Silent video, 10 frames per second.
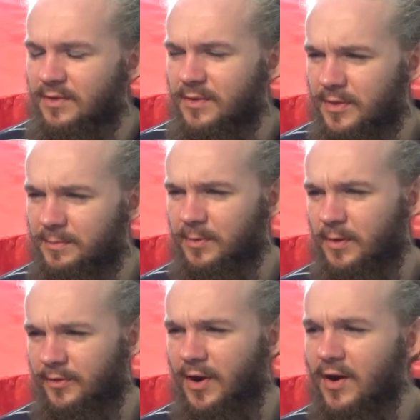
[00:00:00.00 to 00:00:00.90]

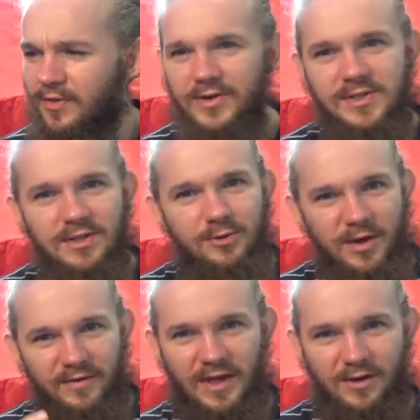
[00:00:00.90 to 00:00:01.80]
is a little
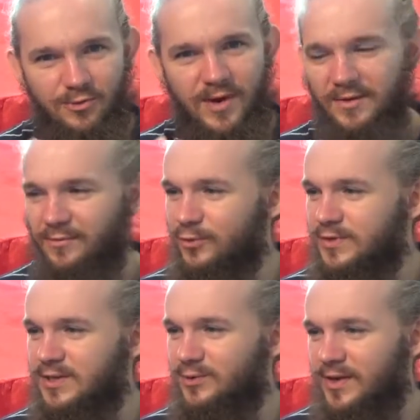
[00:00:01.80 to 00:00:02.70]
bit of a kind of red
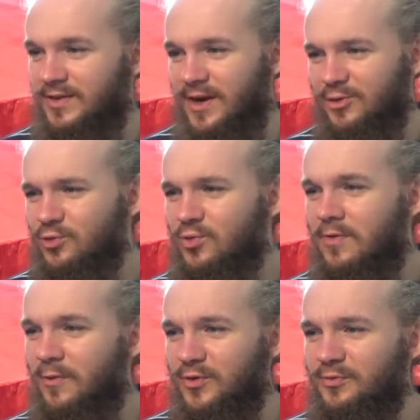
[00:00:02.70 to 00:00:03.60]
fruity note in there. I don't know
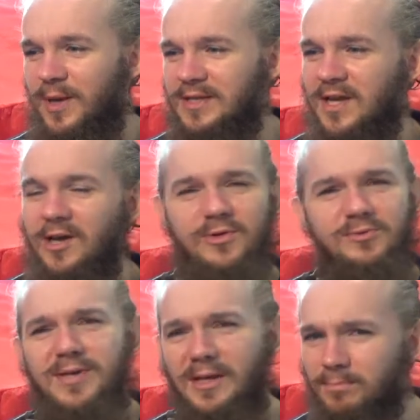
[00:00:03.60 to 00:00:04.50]
if I would have picked it out as
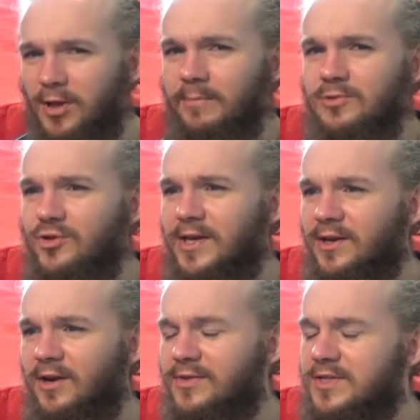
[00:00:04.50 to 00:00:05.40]
being plums right
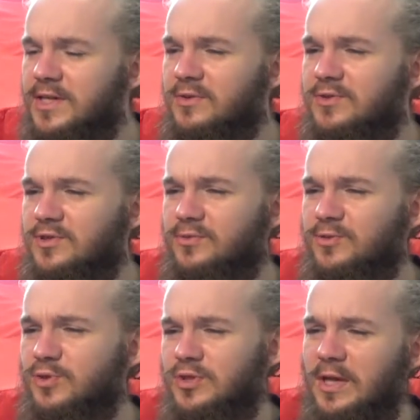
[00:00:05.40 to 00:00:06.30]
enough. They said you were
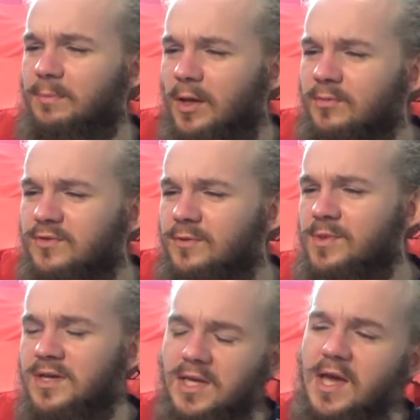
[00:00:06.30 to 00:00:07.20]
supposed to get plums from
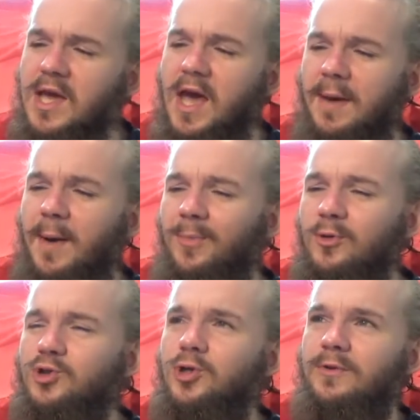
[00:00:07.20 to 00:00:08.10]
this. I'm
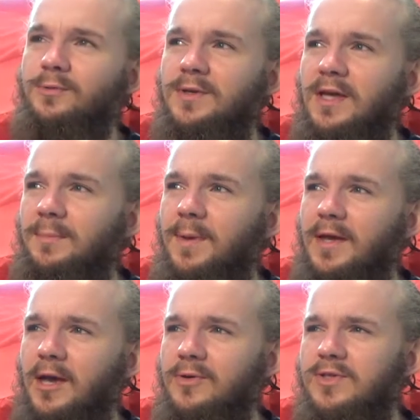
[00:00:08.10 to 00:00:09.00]
not sure if I would kind of
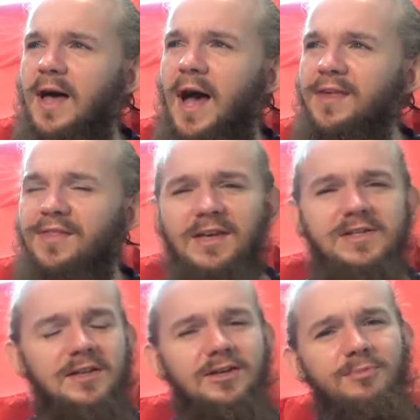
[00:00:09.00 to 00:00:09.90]
pick it out as that. I think
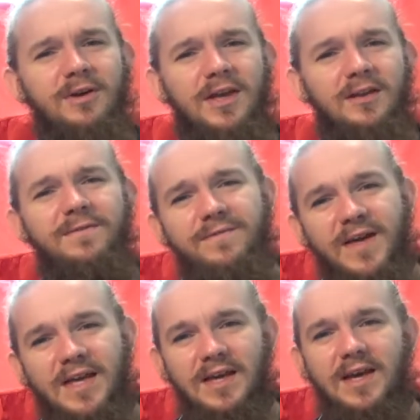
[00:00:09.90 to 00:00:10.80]
it's a little bit kind of
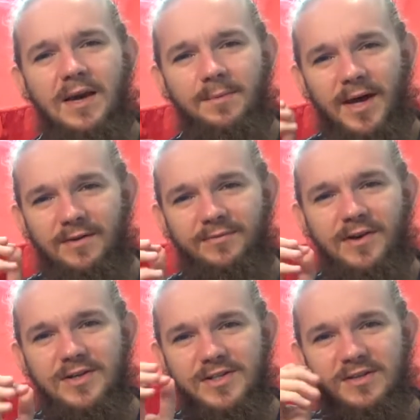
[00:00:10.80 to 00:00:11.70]
figgy, but in
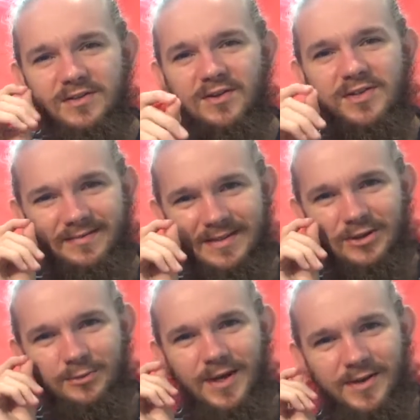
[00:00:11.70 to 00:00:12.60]
fairness it does have a
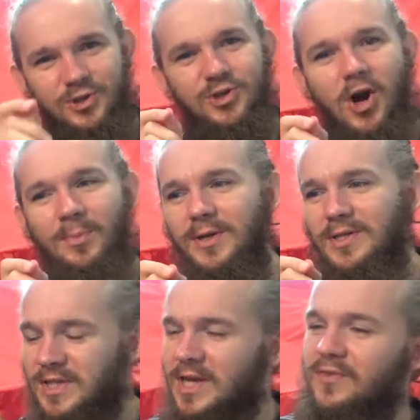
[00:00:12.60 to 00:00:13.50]
little bit of the
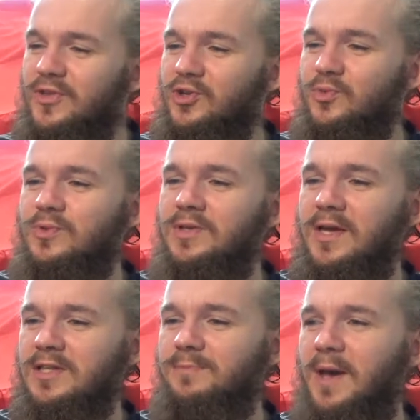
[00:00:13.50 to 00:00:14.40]
sharpness that you would
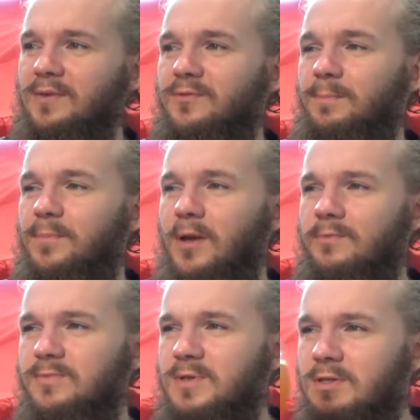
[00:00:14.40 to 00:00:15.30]
expect from
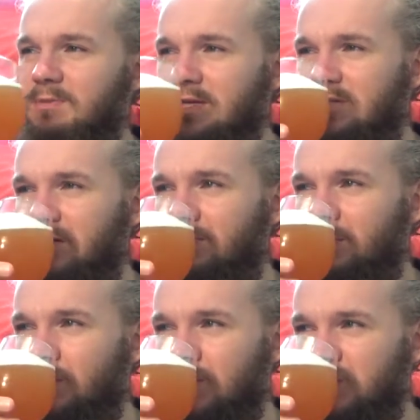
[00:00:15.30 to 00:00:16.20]
plums, but to me it's a little
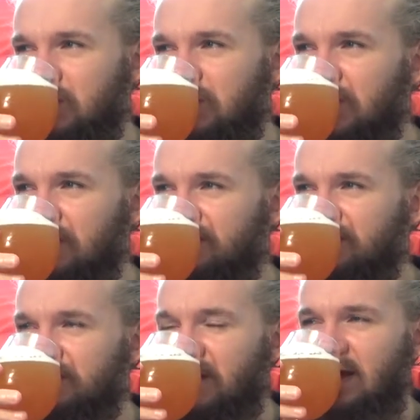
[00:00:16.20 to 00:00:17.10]
bit more juicy
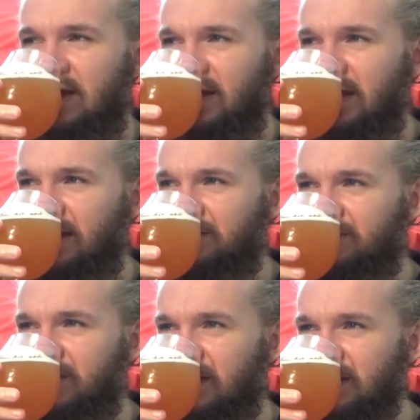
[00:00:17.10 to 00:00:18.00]
and
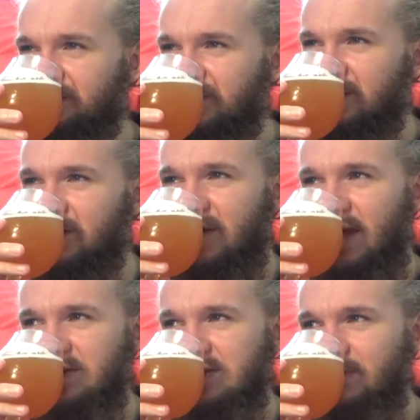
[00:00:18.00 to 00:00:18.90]
figgy. You
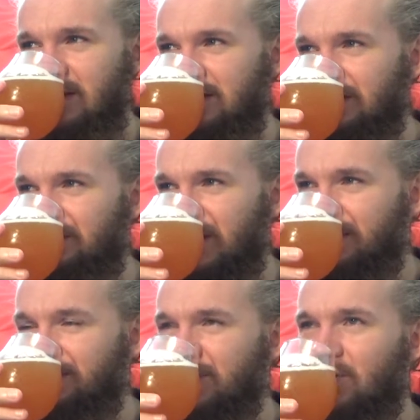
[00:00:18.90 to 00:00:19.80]
can smell a little
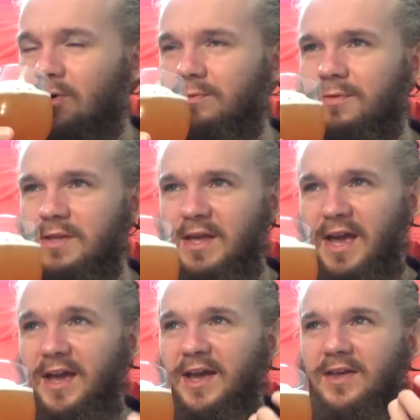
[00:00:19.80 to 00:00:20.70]
bit of
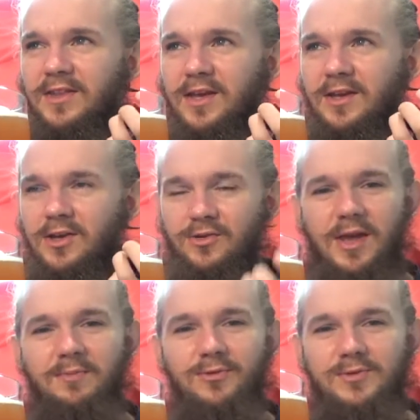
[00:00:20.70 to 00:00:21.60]
the kind of
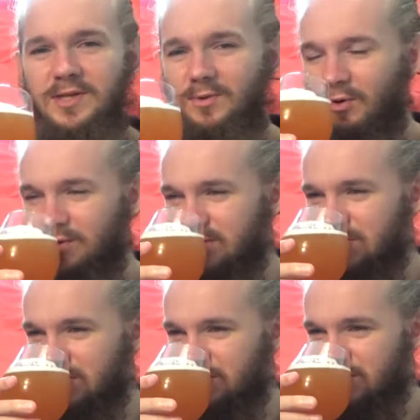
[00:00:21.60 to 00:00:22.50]
grapefruity
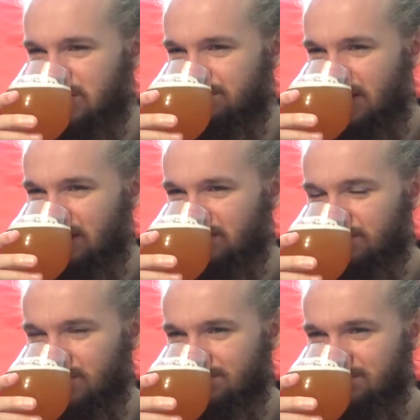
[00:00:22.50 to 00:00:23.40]
qualities that you would expect
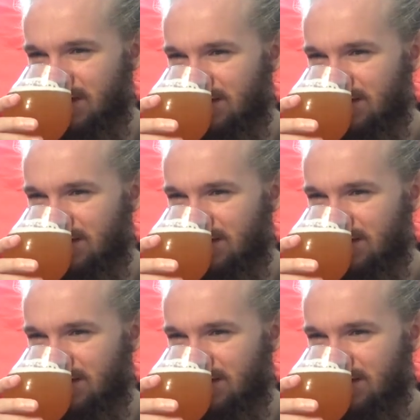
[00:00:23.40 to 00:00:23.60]
from